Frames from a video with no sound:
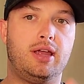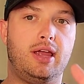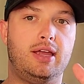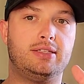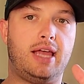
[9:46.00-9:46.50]

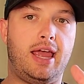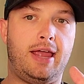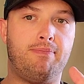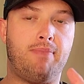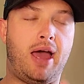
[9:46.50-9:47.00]
is
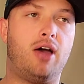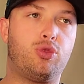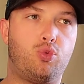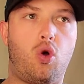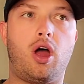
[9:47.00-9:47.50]
a
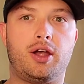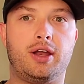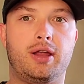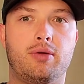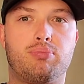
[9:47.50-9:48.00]

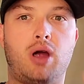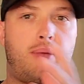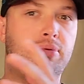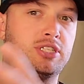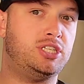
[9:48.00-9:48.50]
mouth-watering
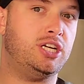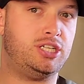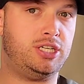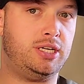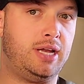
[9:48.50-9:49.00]

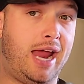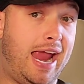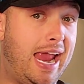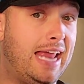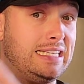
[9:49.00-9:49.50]
proposition
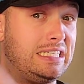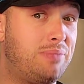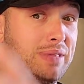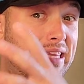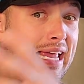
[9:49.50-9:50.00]
and
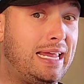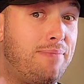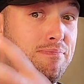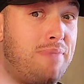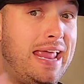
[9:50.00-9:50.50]
something that
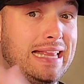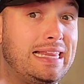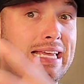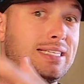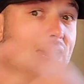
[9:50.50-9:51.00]
can make
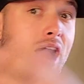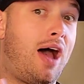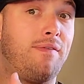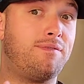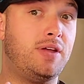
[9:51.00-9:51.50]
this
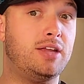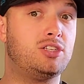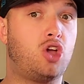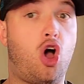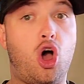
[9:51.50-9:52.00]

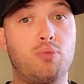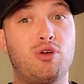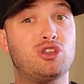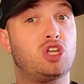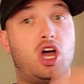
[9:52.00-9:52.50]
offense
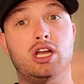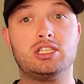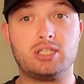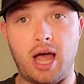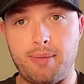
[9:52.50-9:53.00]
almost
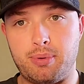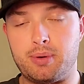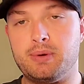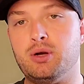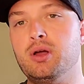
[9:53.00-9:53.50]

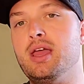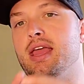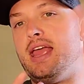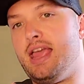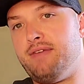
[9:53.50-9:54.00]
unstoppable
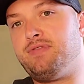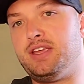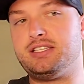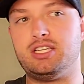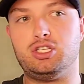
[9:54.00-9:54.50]
if
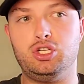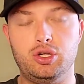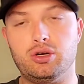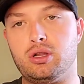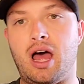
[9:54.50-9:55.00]
this is
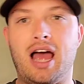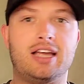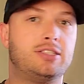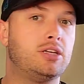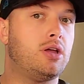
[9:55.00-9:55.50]

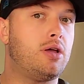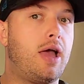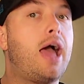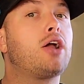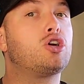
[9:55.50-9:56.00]
utilized
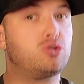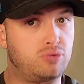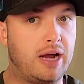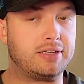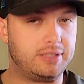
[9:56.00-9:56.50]

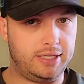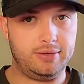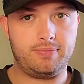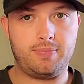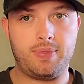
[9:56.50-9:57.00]
correctly.
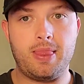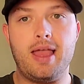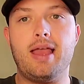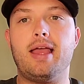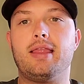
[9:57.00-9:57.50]

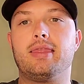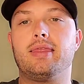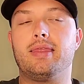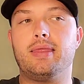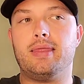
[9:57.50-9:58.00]

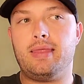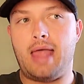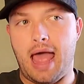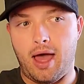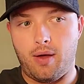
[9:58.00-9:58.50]

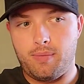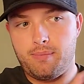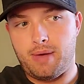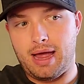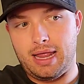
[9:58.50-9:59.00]
Now,
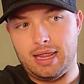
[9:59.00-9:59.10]
my